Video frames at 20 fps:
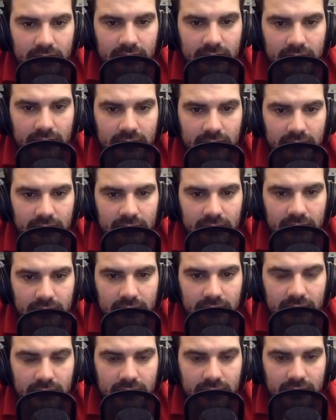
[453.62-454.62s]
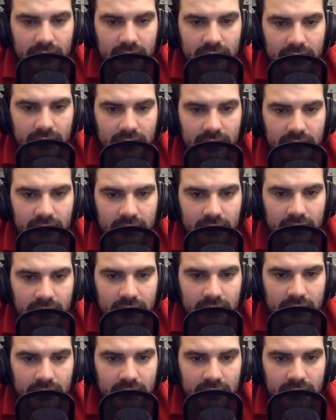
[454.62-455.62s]

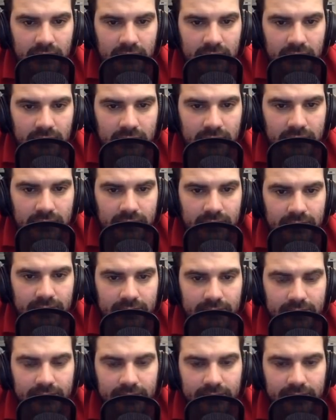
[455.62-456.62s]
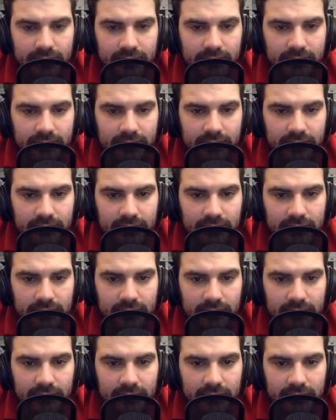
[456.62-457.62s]

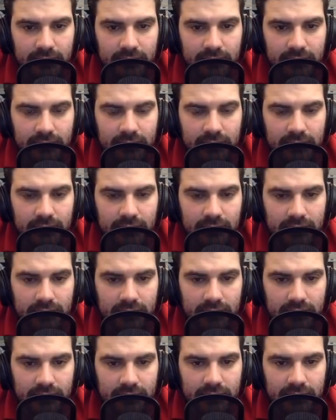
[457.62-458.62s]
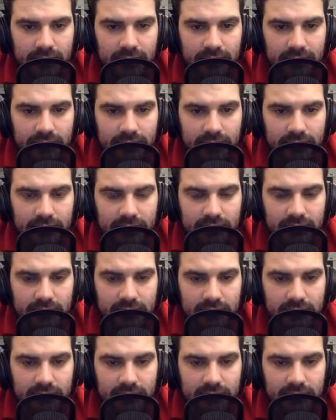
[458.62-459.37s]
No words are spoken by the person on screen.